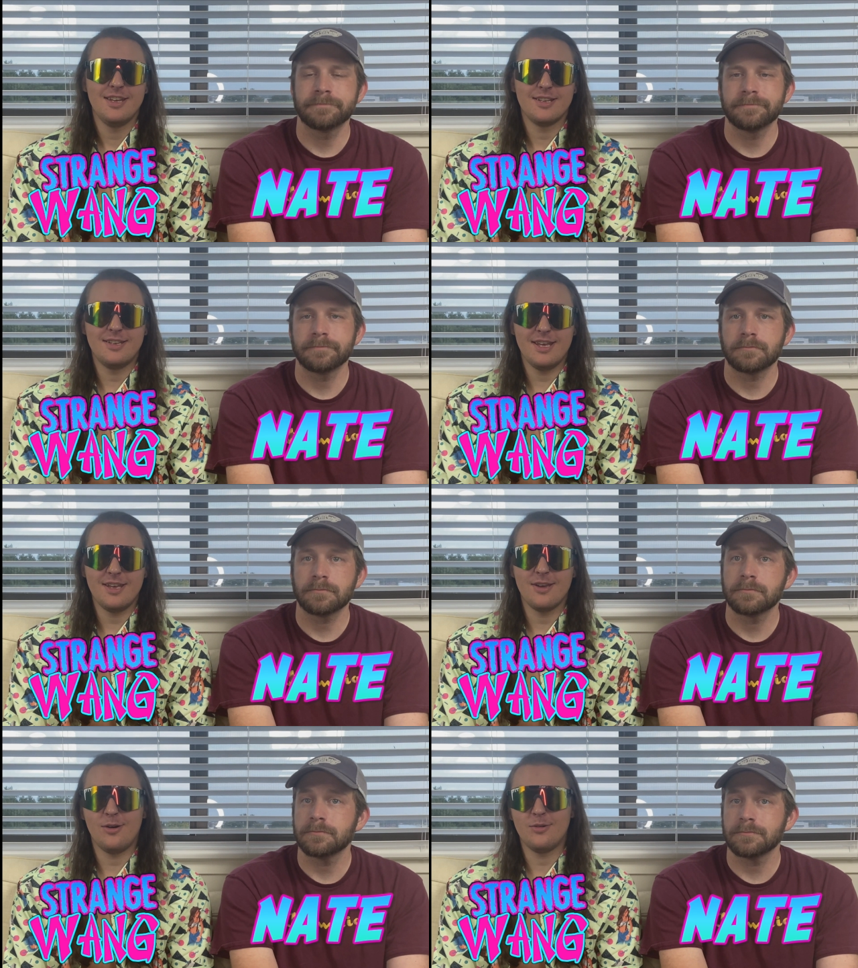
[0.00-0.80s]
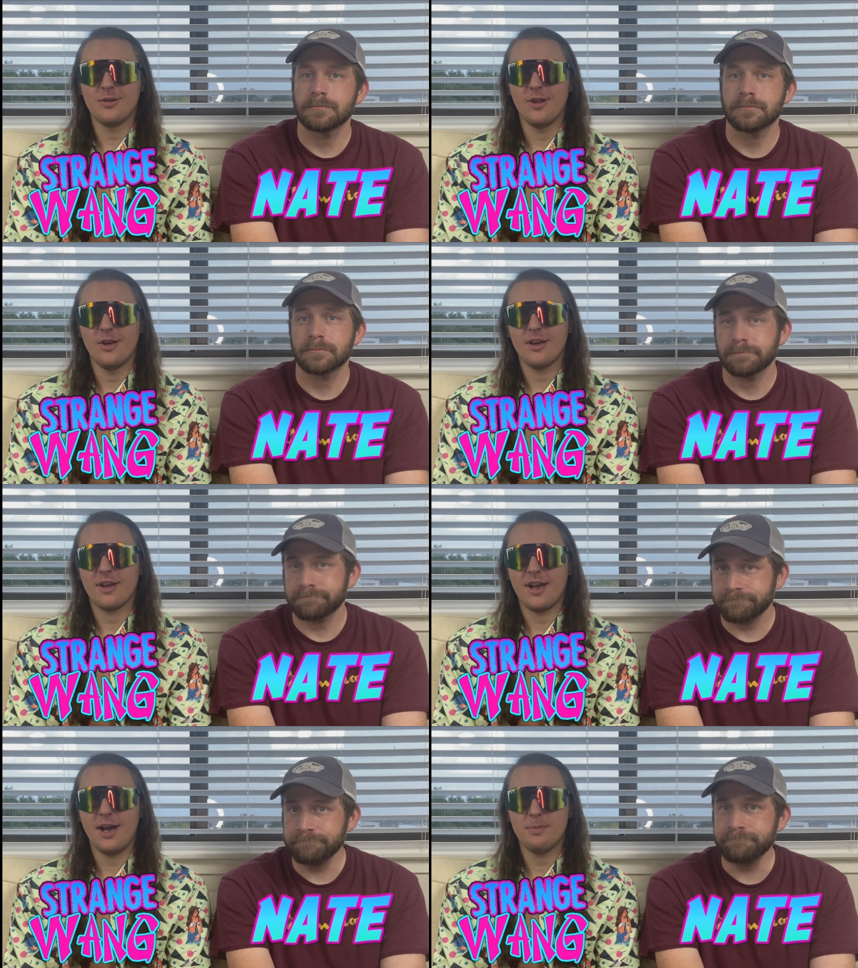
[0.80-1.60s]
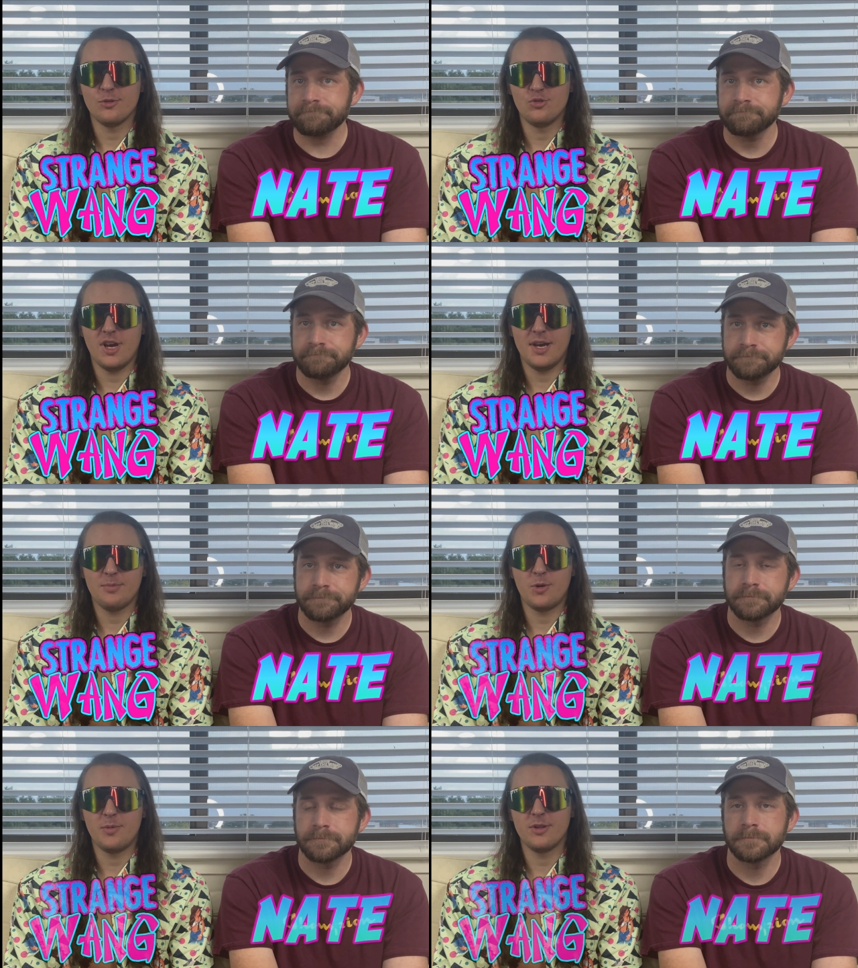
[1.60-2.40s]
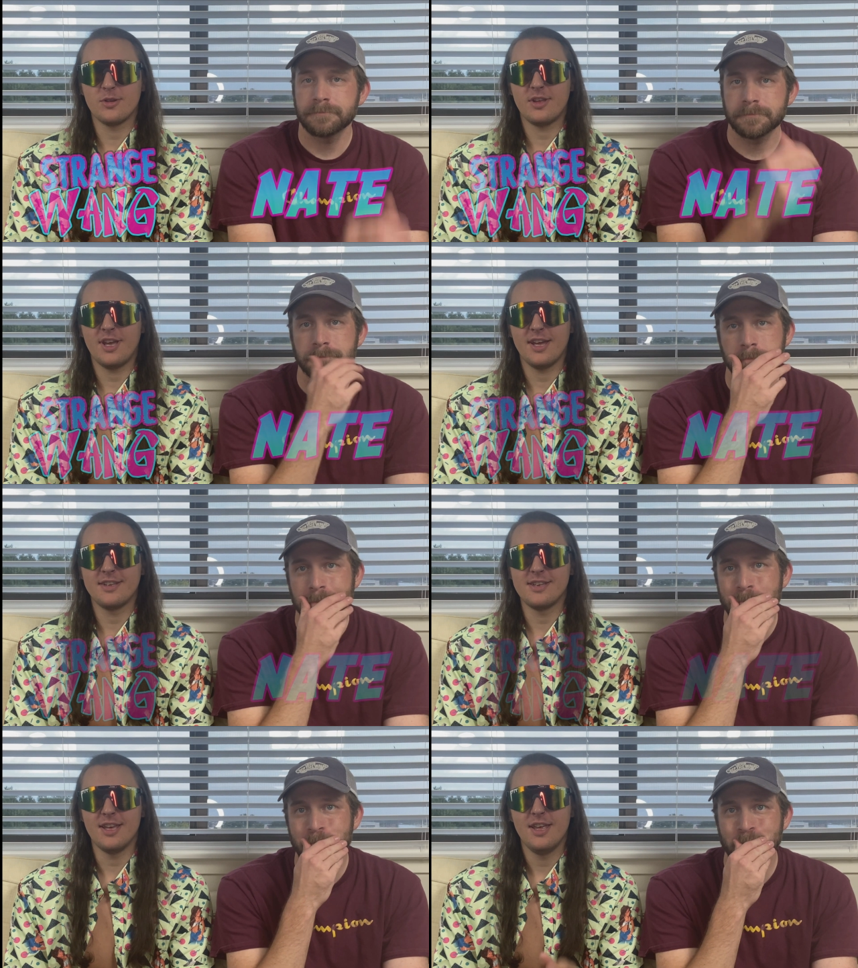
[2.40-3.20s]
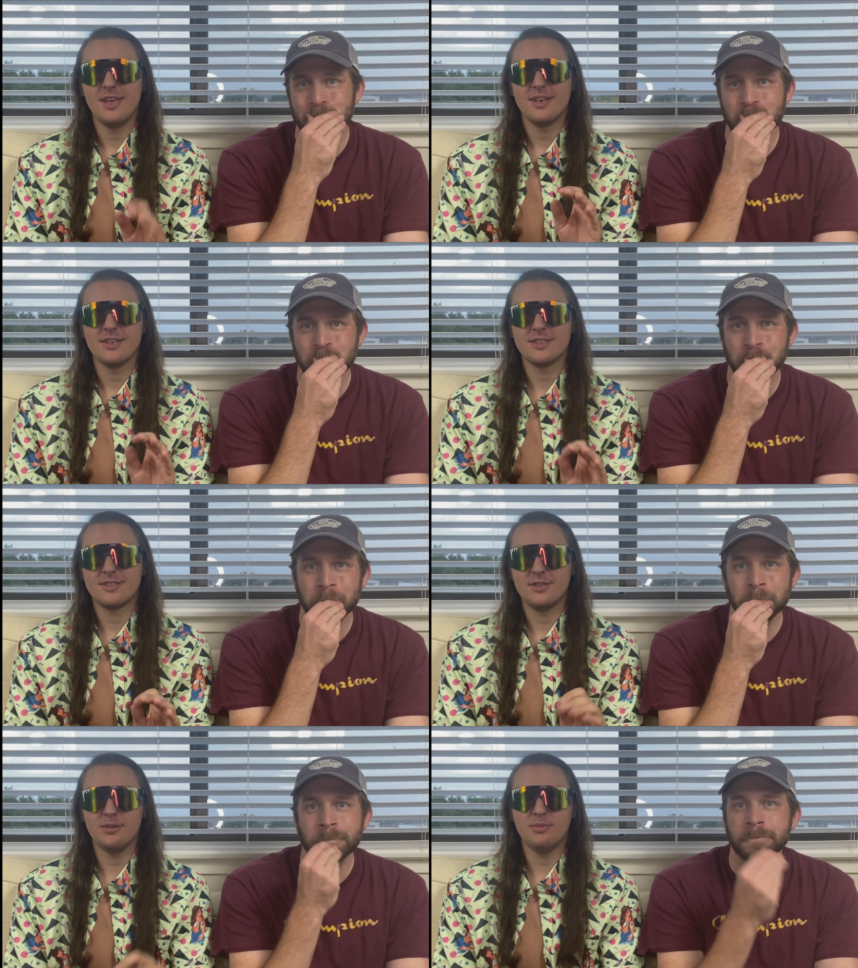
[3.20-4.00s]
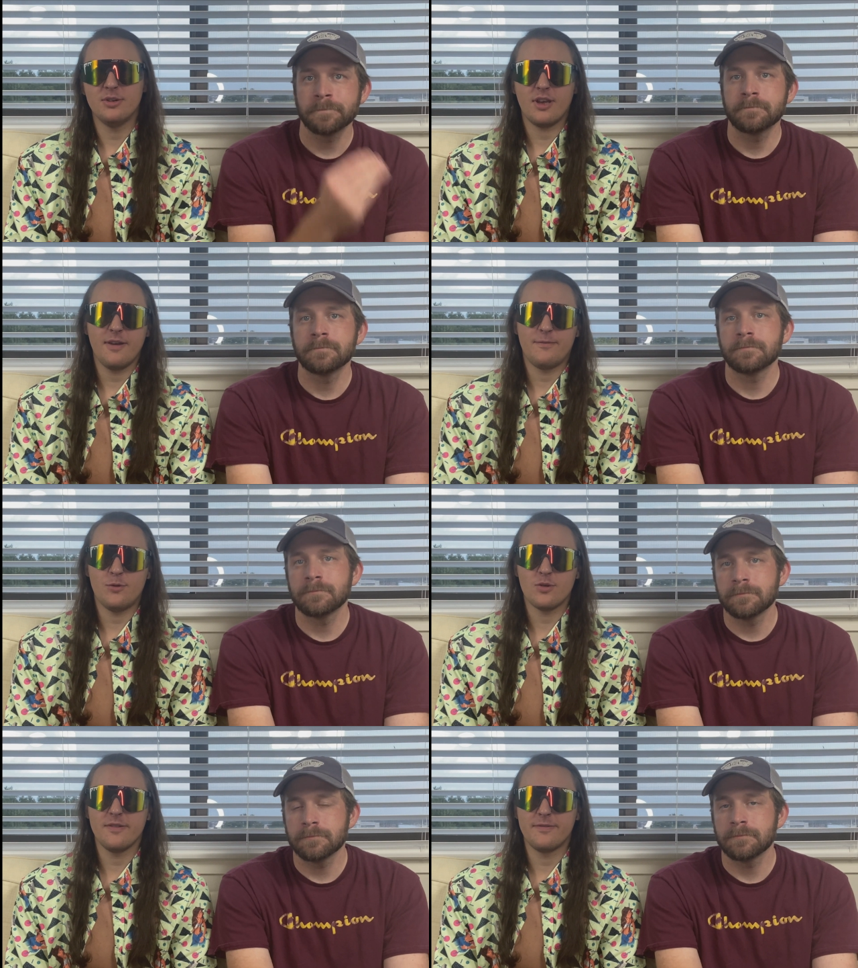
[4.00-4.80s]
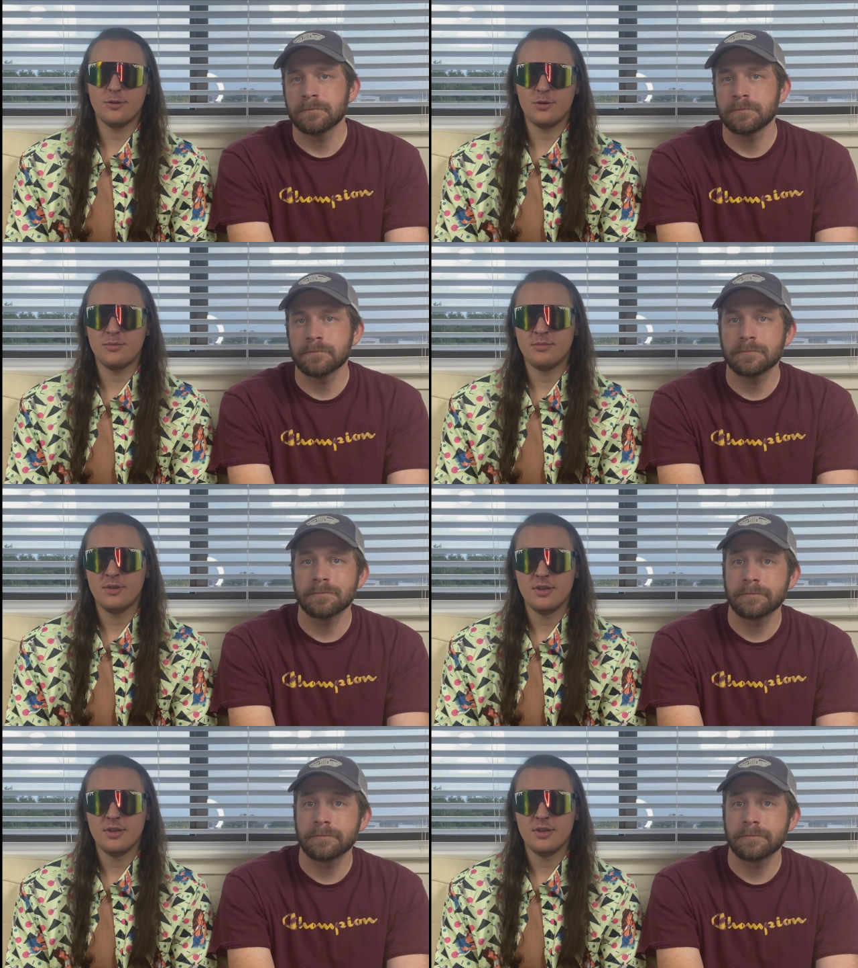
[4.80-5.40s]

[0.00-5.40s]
Speaker 1: Today on Cop or Drop, we were looking at a book for the film